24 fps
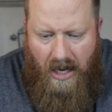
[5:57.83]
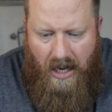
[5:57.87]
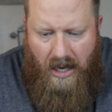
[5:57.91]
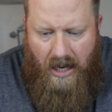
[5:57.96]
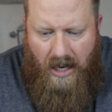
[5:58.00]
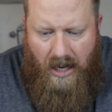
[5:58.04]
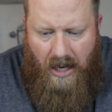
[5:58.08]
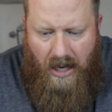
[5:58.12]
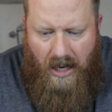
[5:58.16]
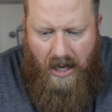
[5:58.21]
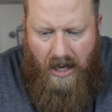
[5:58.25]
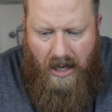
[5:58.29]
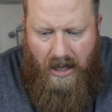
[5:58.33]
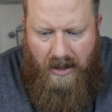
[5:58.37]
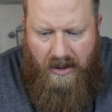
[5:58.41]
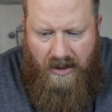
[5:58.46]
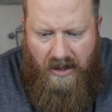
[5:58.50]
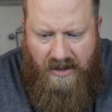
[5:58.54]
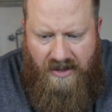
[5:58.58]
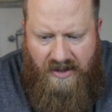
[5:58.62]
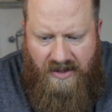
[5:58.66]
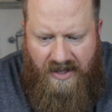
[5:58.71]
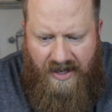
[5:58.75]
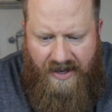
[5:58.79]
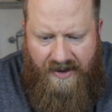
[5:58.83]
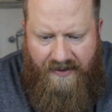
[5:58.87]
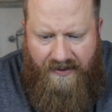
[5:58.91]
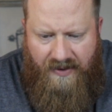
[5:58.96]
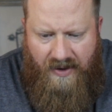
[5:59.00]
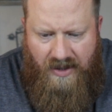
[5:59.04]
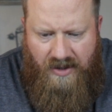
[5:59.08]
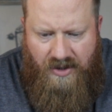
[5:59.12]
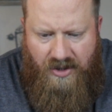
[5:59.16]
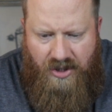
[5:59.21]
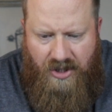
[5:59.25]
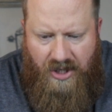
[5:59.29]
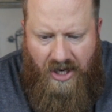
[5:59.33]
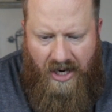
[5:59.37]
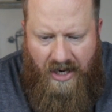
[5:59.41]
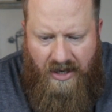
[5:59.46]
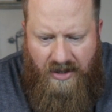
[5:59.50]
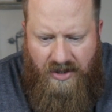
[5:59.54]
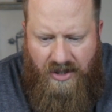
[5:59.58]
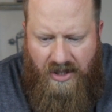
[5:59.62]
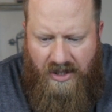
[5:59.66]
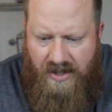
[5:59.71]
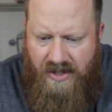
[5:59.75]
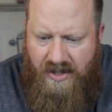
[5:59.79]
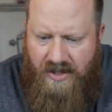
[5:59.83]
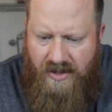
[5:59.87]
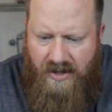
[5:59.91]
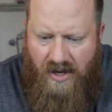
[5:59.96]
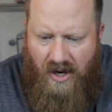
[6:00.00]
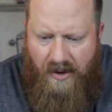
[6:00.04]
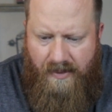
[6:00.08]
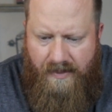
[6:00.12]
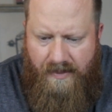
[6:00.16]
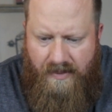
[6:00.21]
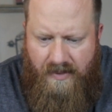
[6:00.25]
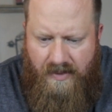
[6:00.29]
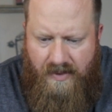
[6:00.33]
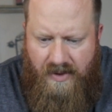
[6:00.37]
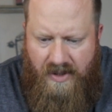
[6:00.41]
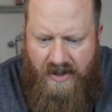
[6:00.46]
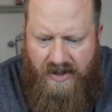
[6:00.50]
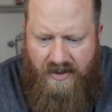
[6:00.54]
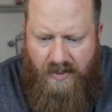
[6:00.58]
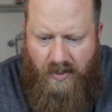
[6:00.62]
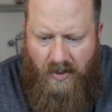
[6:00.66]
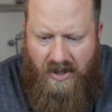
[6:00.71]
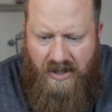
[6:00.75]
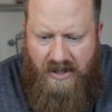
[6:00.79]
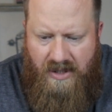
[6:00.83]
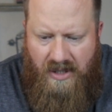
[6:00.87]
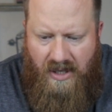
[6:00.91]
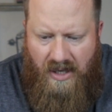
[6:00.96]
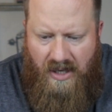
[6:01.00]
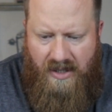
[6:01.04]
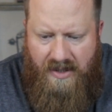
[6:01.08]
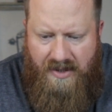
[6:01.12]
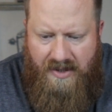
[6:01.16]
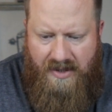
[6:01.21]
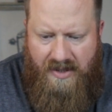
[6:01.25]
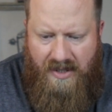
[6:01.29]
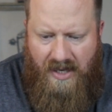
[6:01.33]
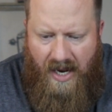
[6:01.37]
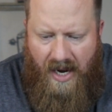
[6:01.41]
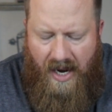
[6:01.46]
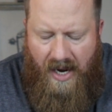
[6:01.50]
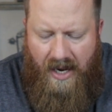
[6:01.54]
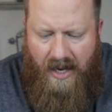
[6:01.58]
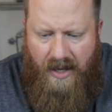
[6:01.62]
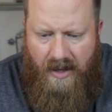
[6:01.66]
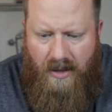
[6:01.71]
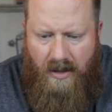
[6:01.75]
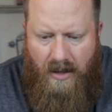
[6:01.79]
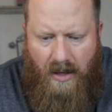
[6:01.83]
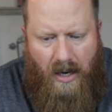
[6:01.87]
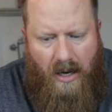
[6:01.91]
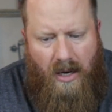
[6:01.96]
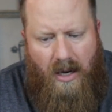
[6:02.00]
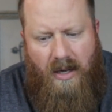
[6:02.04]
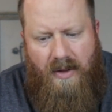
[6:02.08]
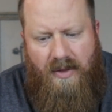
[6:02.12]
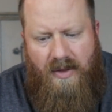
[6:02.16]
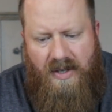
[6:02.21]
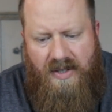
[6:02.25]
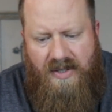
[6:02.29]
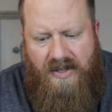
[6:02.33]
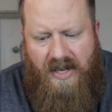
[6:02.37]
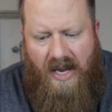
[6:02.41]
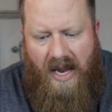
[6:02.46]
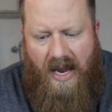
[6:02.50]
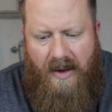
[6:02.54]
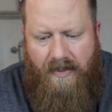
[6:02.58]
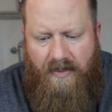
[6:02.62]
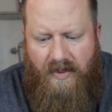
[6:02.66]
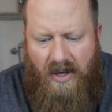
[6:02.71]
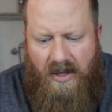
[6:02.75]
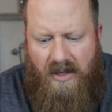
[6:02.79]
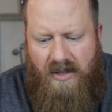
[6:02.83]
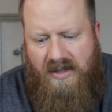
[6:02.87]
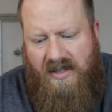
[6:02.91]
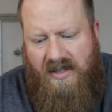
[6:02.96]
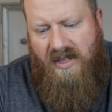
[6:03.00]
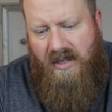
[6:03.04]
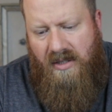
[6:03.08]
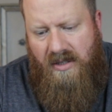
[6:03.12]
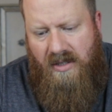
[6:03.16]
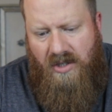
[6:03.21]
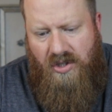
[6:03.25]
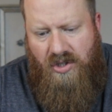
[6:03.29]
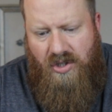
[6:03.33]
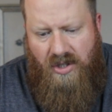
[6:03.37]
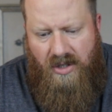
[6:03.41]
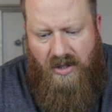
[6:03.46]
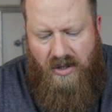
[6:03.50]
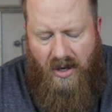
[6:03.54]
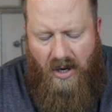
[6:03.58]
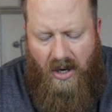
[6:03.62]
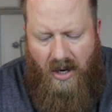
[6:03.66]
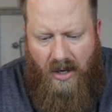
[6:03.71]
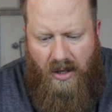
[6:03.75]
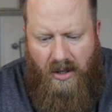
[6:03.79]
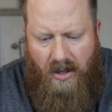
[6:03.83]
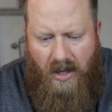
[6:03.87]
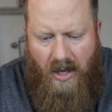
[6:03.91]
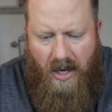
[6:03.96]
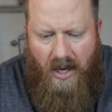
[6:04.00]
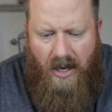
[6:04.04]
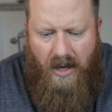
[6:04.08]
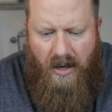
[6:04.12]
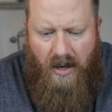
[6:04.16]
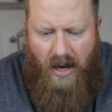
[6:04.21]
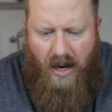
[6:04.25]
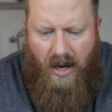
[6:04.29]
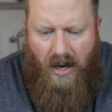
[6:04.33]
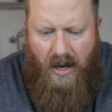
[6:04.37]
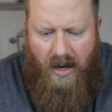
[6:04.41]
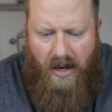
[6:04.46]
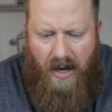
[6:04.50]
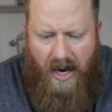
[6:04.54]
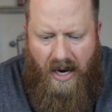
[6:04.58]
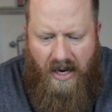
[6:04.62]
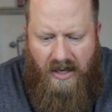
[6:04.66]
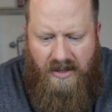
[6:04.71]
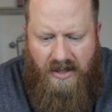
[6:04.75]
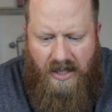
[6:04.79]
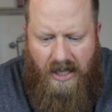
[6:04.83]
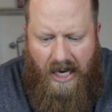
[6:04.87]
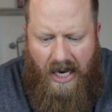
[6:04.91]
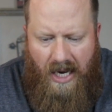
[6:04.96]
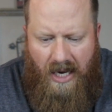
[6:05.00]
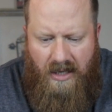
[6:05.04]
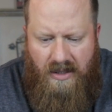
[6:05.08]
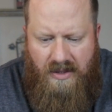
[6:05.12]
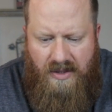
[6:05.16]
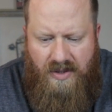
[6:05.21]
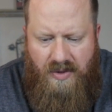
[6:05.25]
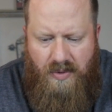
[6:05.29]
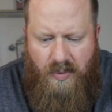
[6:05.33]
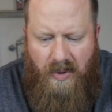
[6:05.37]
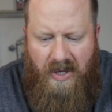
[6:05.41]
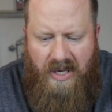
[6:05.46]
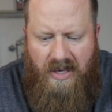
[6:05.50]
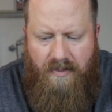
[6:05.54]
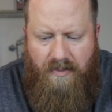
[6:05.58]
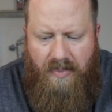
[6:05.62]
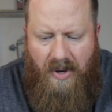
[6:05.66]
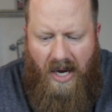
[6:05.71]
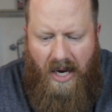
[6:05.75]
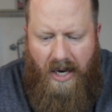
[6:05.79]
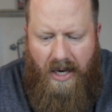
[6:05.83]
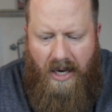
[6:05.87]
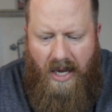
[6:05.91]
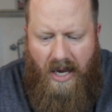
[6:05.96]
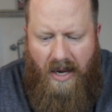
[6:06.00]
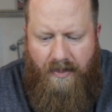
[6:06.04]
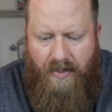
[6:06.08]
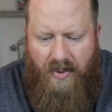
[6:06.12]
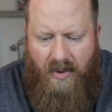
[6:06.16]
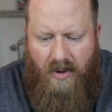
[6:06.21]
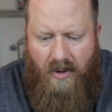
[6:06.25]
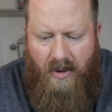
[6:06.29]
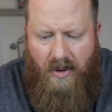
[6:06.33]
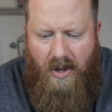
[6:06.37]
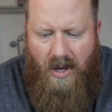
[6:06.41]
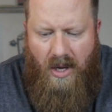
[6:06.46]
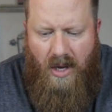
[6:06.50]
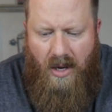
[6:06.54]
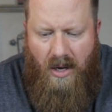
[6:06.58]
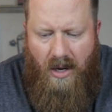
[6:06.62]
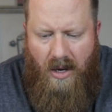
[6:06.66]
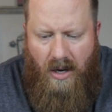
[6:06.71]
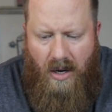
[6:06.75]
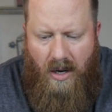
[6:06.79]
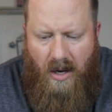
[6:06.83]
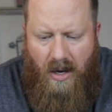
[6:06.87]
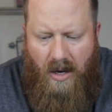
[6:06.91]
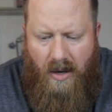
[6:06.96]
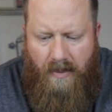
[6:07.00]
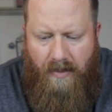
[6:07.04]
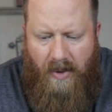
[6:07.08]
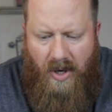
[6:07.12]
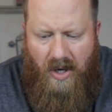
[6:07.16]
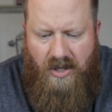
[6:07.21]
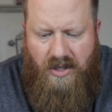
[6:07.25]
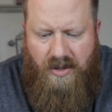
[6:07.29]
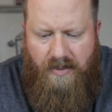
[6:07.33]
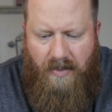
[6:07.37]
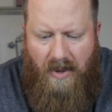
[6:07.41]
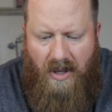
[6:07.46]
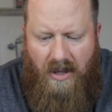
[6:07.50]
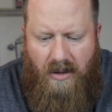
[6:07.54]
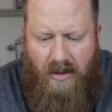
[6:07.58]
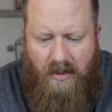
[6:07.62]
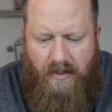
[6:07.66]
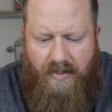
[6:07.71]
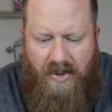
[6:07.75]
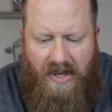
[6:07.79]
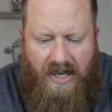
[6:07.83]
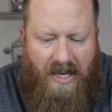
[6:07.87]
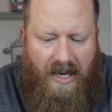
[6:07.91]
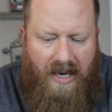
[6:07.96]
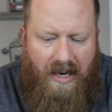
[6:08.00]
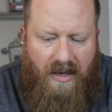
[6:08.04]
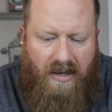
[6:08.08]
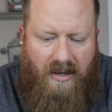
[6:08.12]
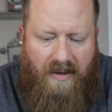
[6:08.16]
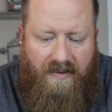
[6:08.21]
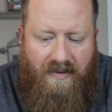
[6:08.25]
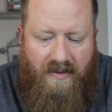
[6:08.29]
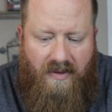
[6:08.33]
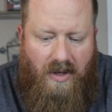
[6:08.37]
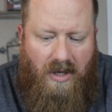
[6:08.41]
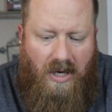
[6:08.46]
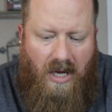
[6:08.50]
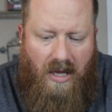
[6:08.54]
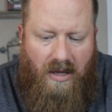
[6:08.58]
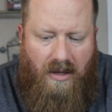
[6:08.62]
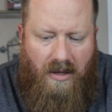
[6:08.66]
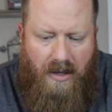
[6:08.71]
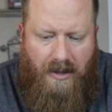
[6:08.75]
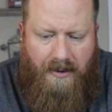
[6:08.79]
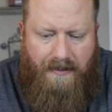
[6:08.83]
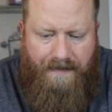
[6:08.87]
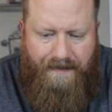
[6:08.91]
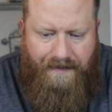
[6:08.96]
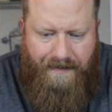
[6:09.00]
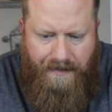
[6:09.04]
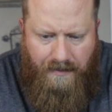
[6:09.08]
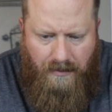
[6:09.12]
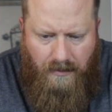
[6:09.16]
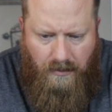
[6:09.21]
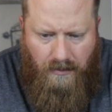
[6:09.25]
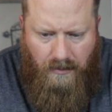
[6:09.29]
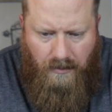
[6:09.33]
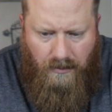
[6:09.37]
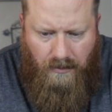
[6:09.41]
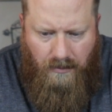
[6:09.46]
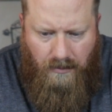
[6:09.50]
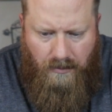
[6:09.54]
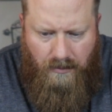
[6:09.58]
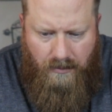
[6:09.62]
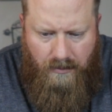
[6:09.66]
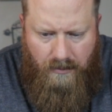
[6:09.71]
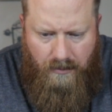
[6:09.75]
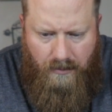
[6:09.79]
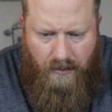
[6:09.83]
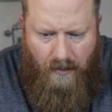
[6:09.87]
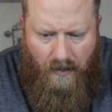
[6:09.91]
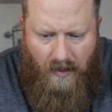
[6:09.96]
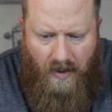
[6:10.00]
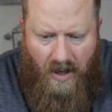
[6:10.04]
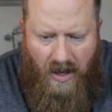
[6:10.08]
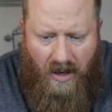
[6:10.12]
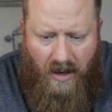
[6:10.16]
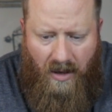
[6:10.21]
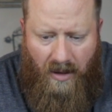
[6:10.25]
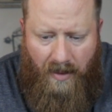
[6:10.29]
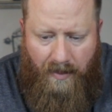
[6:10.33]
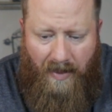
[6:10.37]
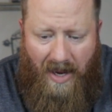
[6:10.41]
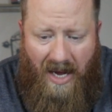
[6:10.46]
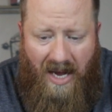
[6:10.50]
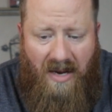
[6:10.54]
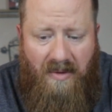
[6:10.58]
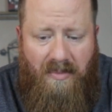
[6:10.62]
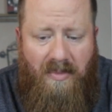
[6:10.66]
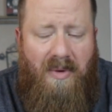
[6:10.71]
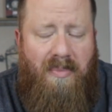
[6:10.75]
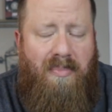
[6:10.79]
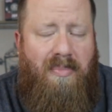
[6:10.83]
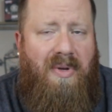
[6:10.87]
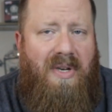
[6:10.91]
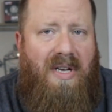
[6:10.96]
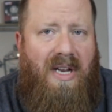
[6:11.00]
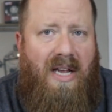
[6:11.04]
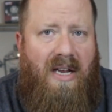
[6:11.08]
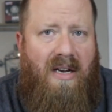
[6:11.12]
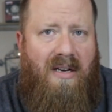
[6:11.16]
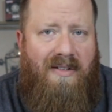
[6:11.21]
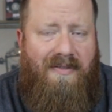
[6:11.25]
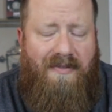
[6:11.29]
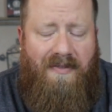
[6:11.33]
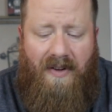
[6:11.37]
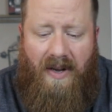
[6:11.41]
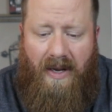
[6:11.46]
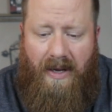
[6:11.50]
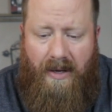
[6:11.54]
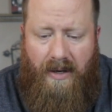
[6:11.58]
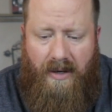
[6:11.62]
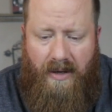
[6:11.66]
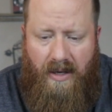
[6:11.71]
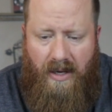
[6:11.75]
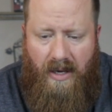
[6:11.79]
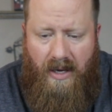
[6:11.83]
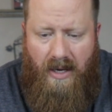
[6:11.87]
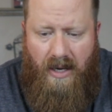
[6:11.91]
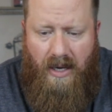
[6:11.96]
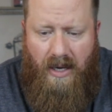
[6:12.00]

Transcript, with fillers: Uh, let's see if it changes. Nope, this one does say uh, the same that conditioned on uh, as a canned sweet pineapple, uh, marshmallow, banana, vanilla. Um, I'm a banana fan.